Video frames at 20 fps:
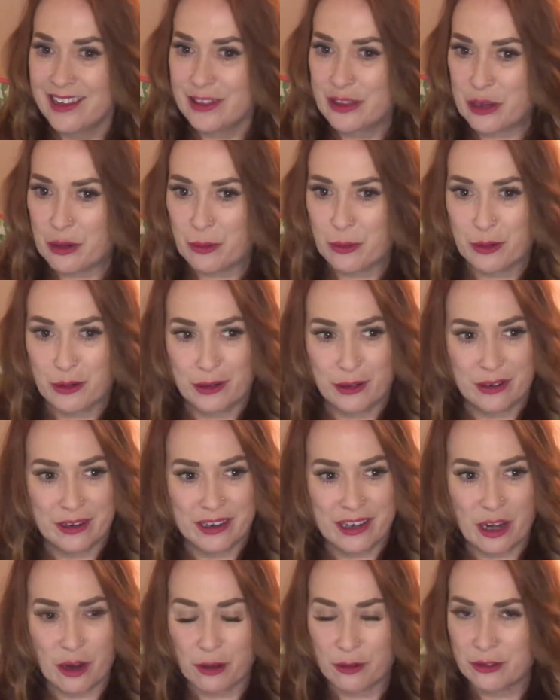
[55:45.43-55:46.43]
There were,
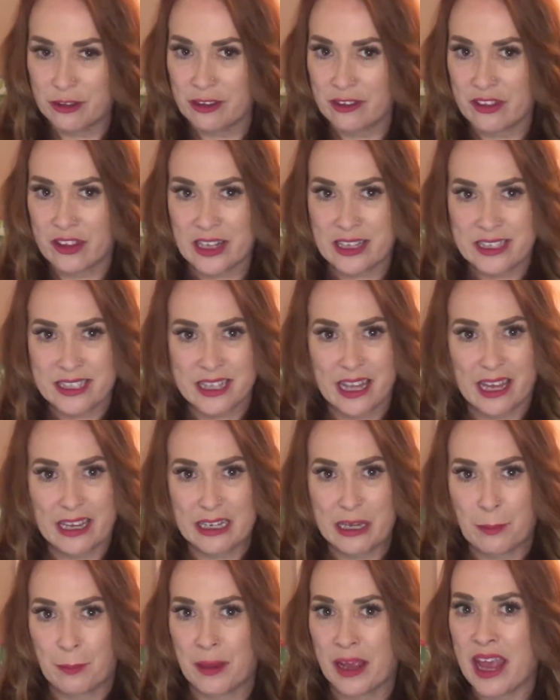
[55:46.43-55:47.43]
things
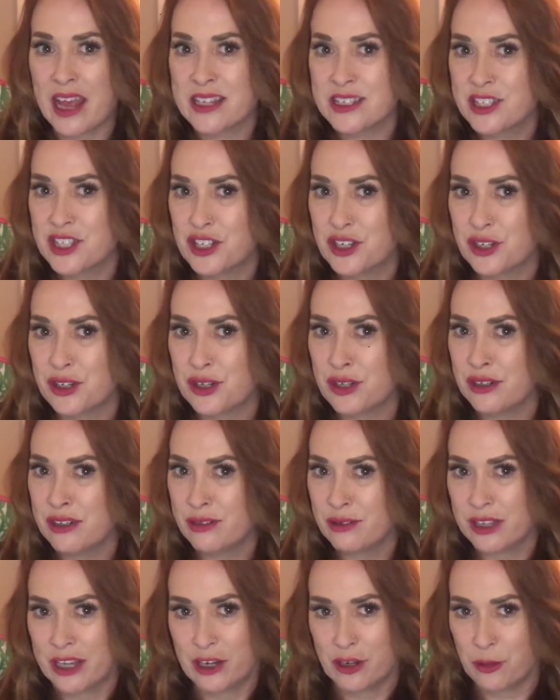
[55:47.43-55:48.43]
lined up against
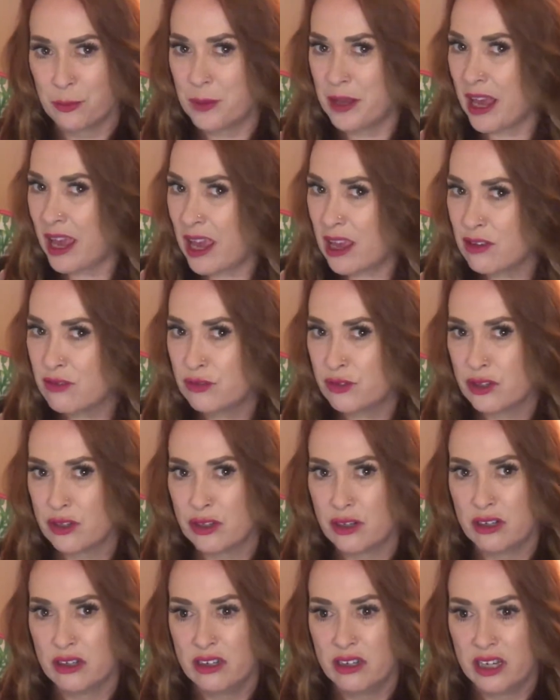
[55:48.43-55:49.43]
her in her
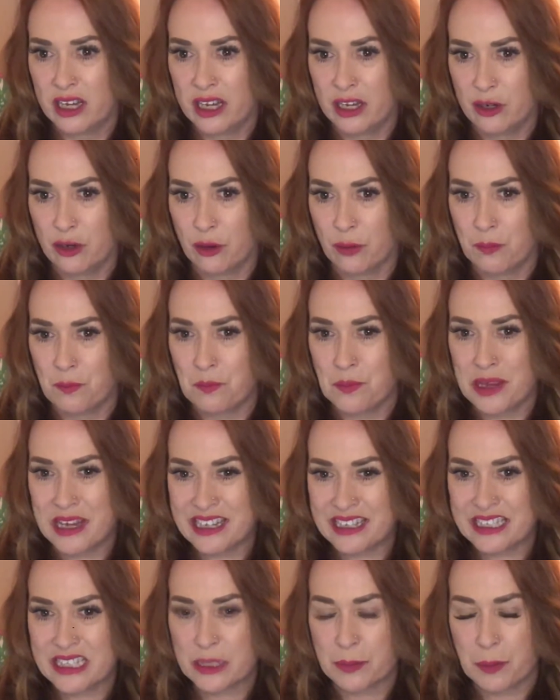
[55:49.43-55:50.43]
behavior, in her
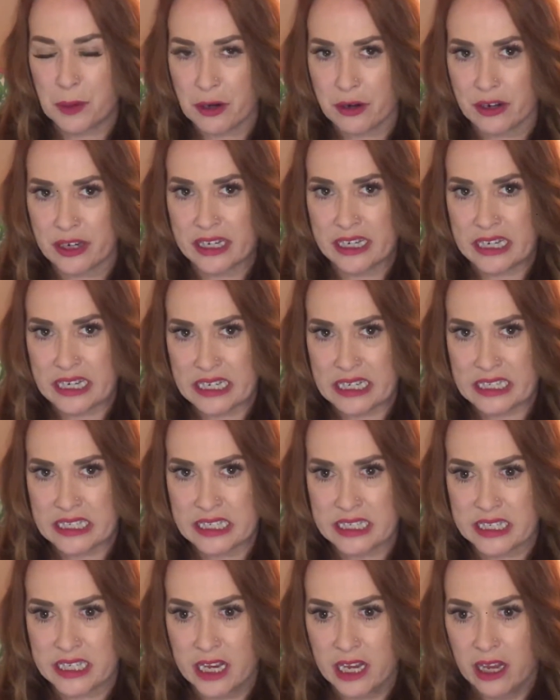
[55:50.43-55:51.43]

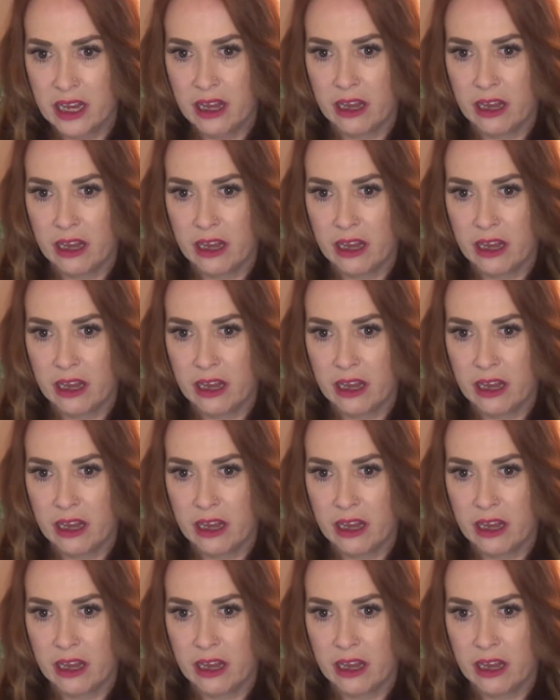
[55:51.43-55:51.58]
mean-spiritedness,